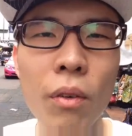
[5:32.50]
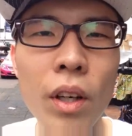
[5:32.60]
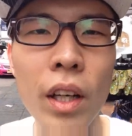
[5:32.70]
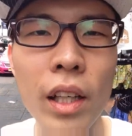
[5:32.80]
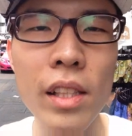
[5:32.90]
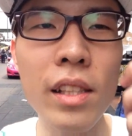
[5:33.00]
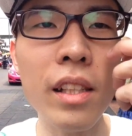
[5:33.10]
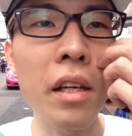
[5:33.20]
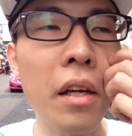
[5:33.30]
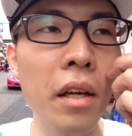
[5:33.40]
Well
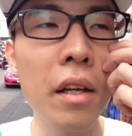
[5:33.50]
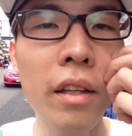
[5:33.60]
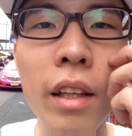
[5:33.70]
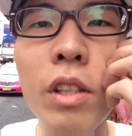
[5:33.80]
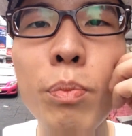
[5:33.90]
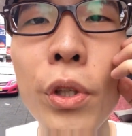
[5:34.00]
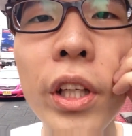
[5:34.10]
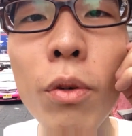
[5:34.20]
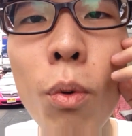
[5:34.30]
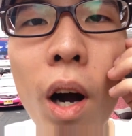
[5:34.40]
guys, that was
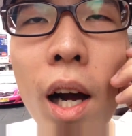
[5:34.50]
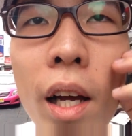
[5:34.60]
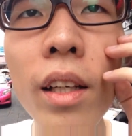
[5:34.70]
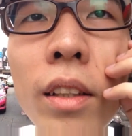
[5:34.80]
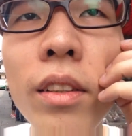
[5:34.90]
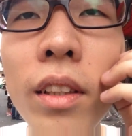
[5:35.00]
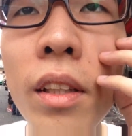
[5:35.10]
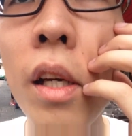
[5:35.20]
pretty wild,